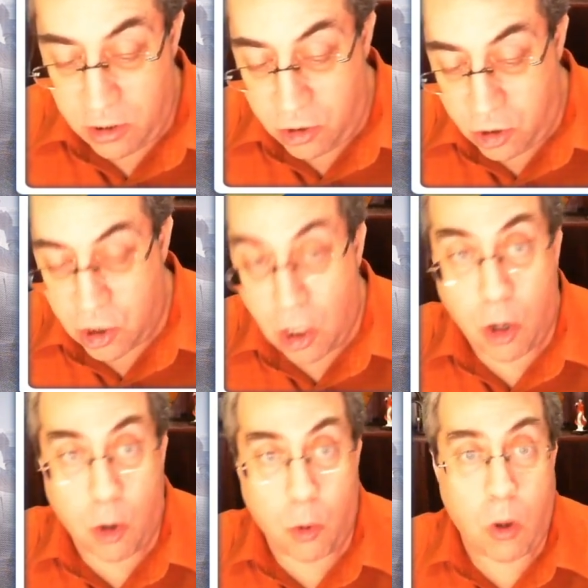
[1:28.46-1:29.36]

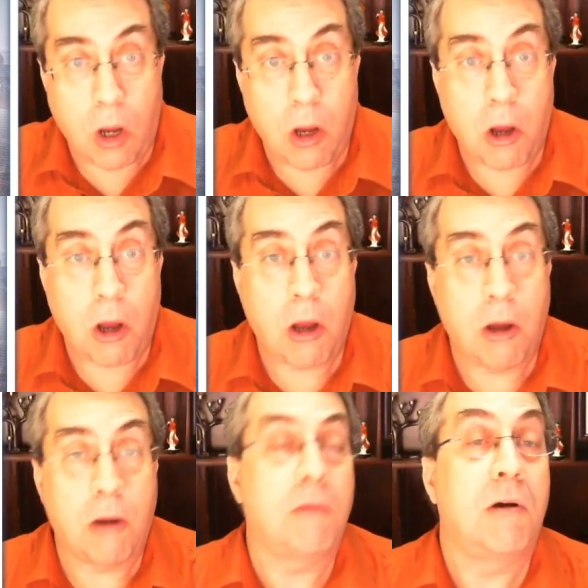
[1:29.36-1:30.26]
Joe.
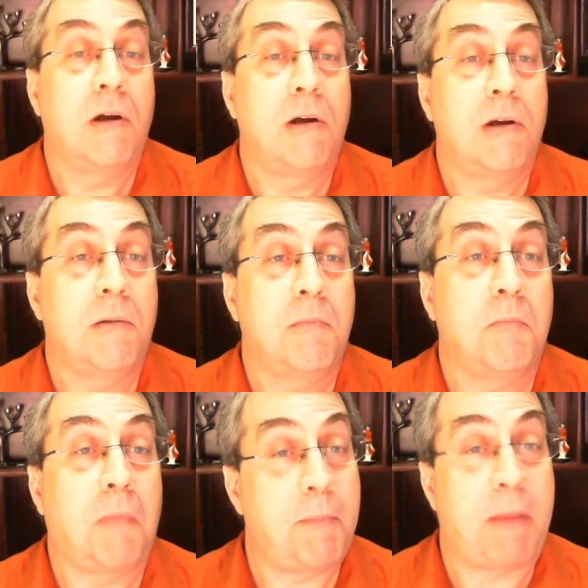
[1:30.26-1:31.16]

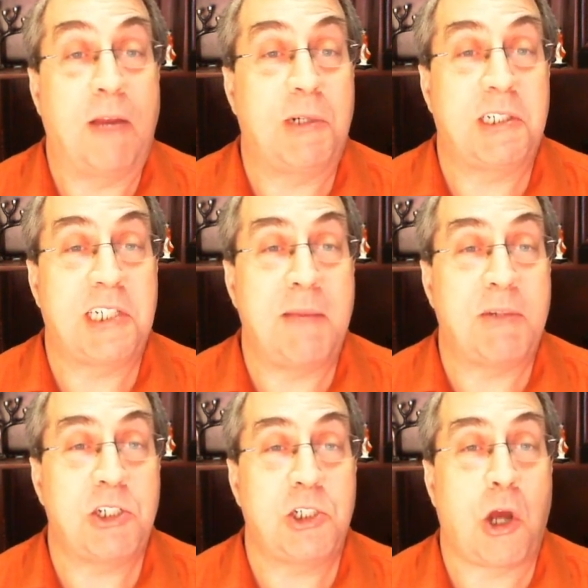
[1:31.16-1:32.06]
My penguin's name
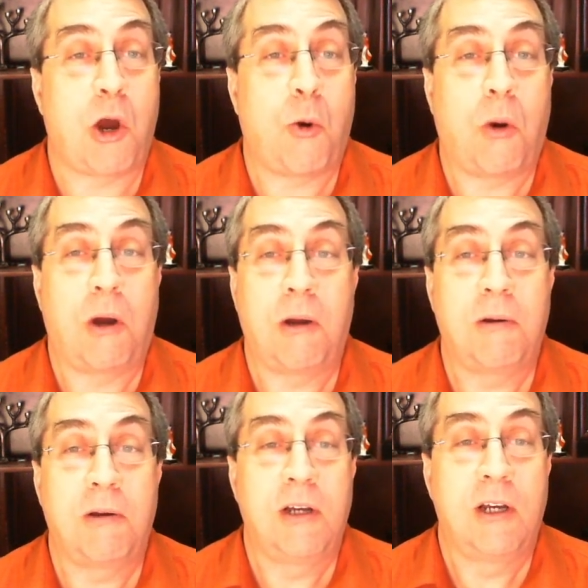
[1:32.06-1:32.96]
is Joe.
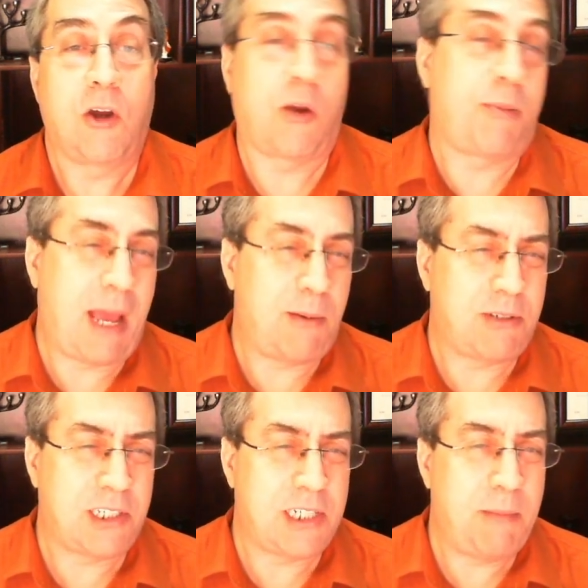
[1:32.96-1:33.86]
Or
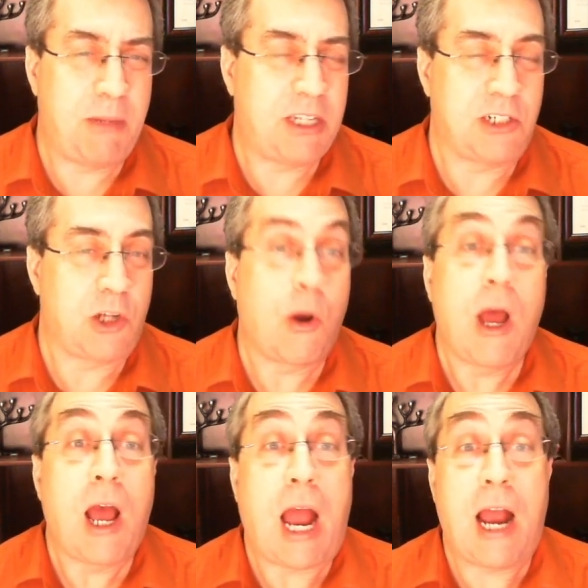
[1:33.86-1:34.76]
perhaps his name isn't Joe.
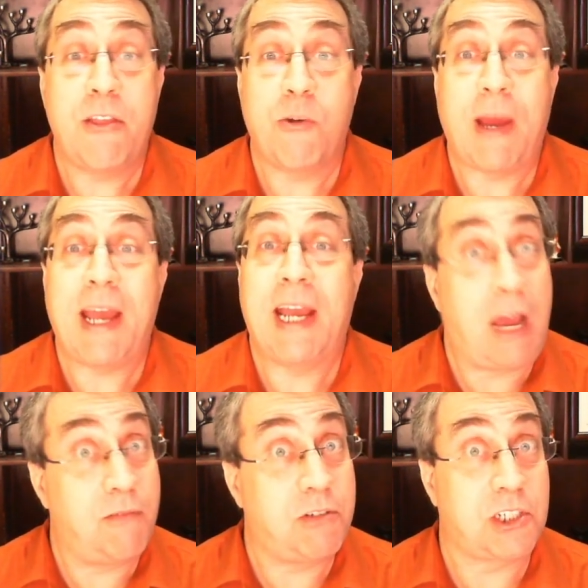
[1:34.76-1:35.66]
Either way,
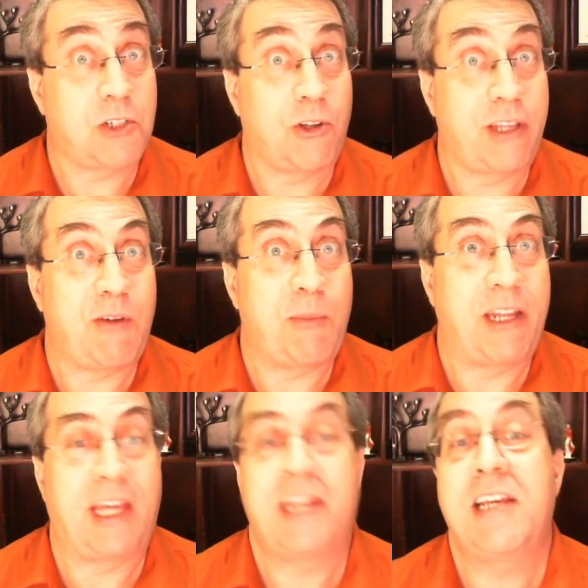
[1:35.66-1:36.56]
I've just told
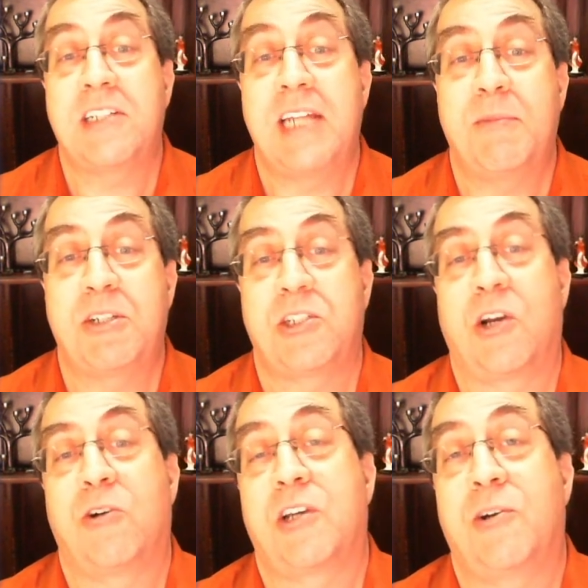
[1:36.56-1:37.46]
everybody that his name is
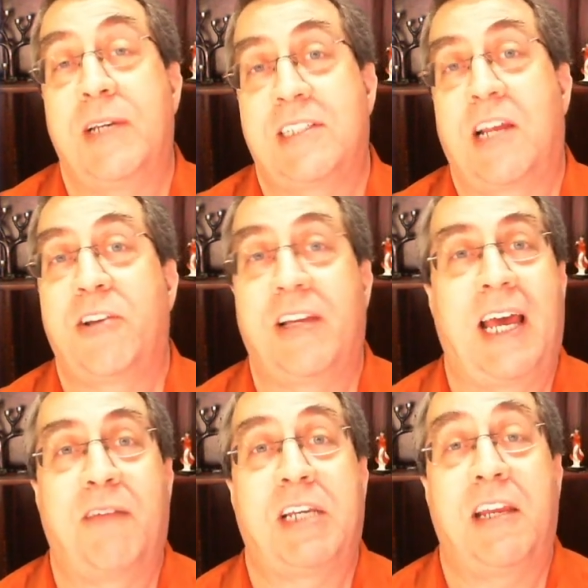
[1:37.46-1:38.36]
Joe. So he's either going
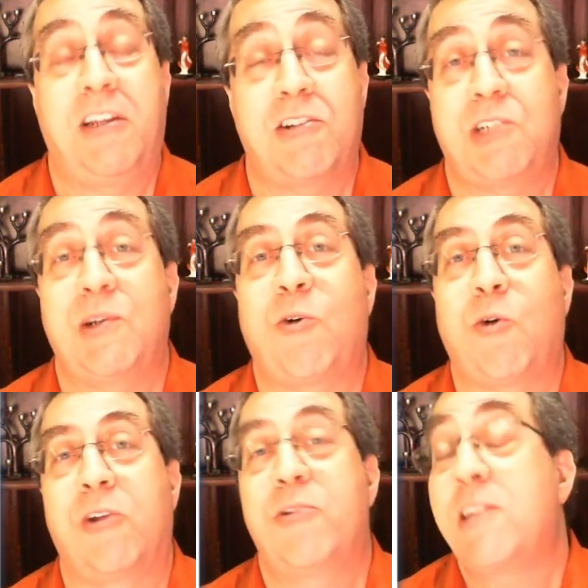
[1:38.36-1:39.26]
to have to get used to it
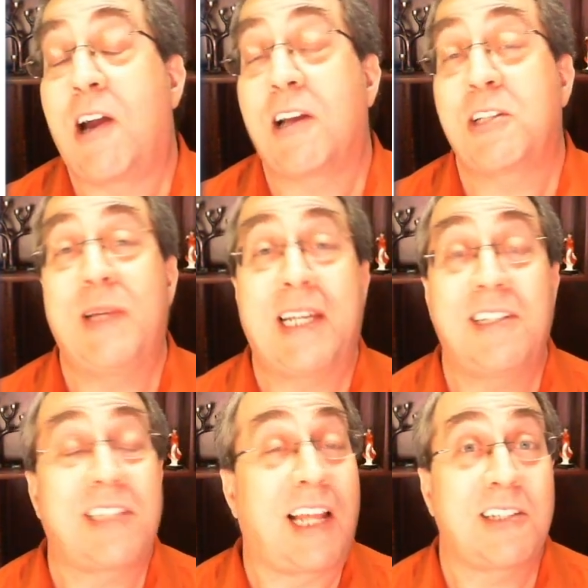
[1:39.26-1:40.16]
or learn to talk so he
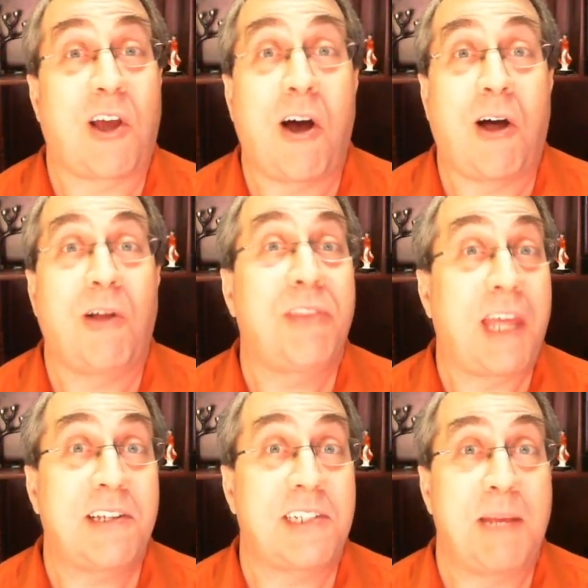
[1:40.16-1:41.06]
can tell us all
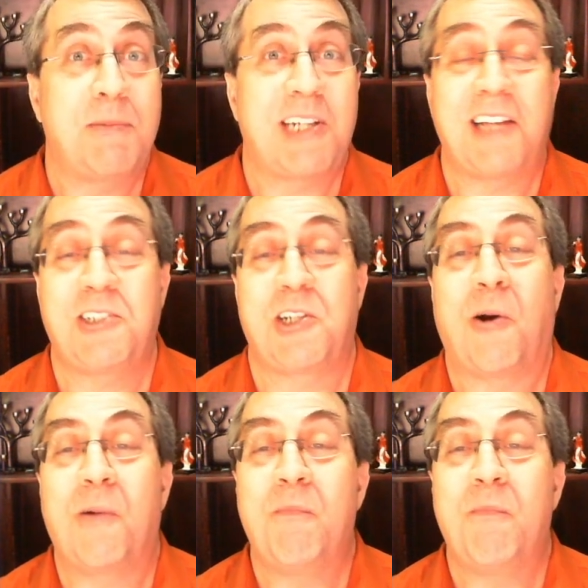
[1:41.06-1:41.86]
that his name is not Joe.